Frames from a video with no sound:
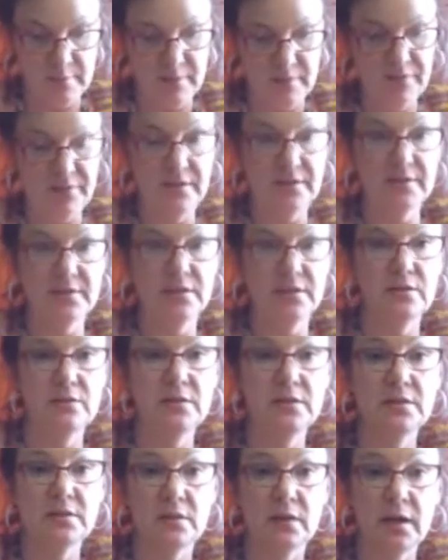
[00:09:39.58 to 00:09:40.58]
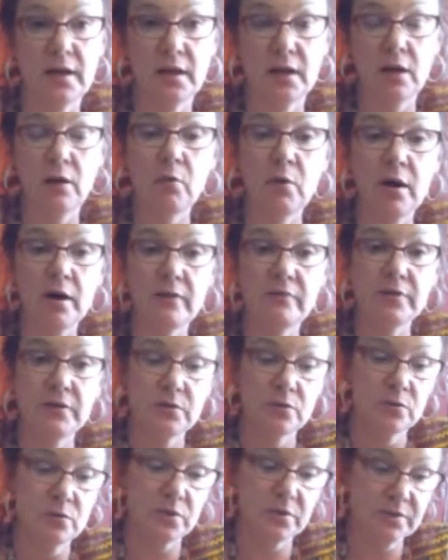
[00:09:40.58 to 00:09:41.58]
be things that you need to let go of in
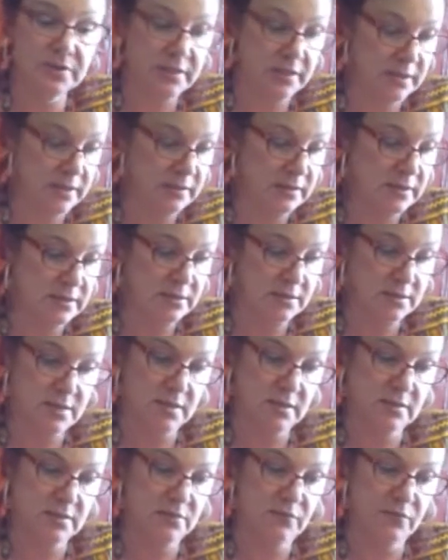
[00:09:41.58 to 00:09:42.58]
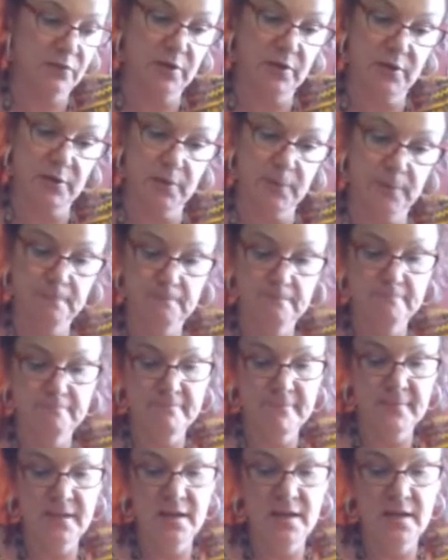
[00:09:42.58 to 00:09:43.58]
order to get these things for you.
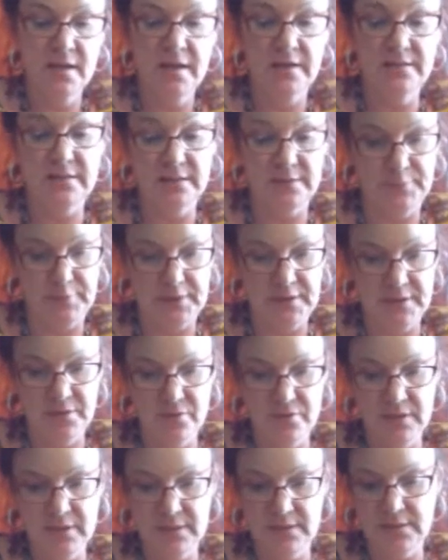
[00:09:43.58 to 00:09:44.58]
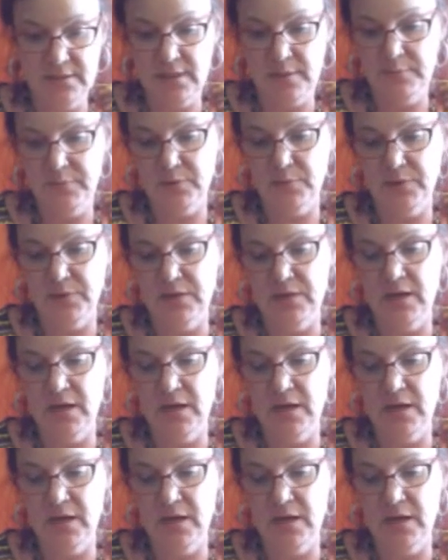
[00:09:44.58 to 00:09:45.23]
It says, plan your next steps with an